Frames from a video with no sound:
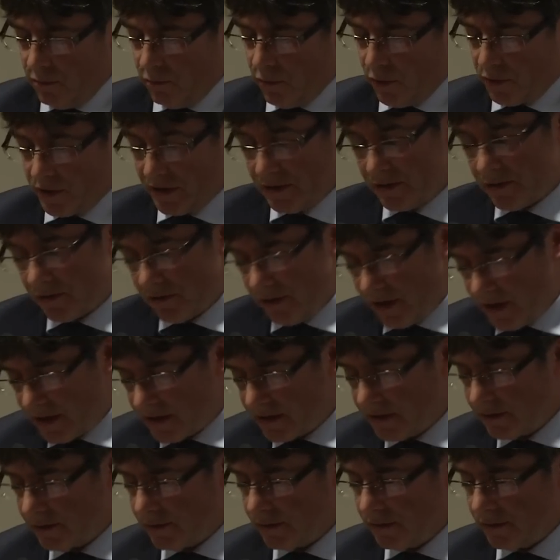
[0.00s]
more
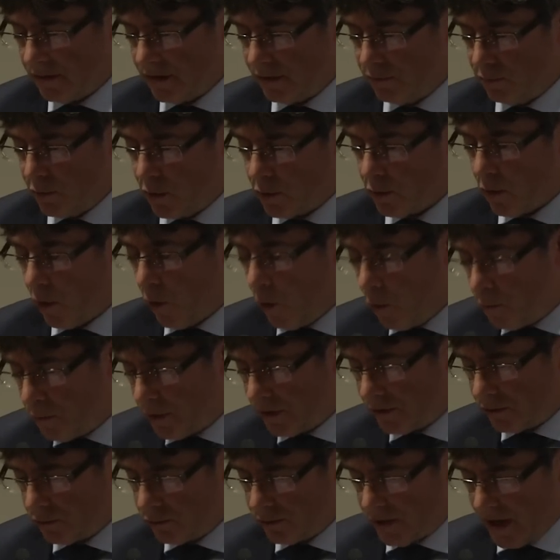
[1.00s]
interlinked, and more
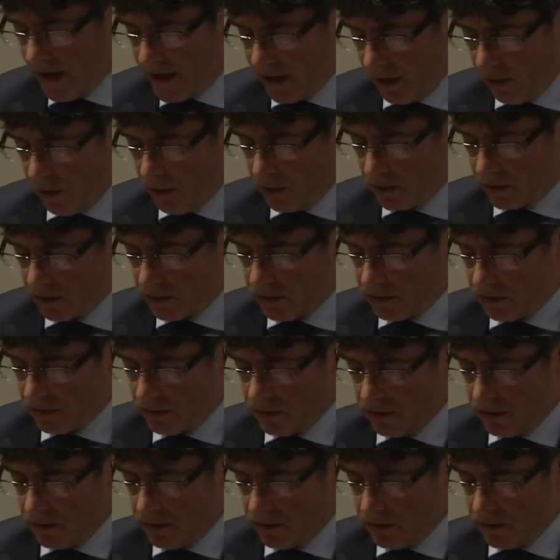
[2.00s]
open to dialogue.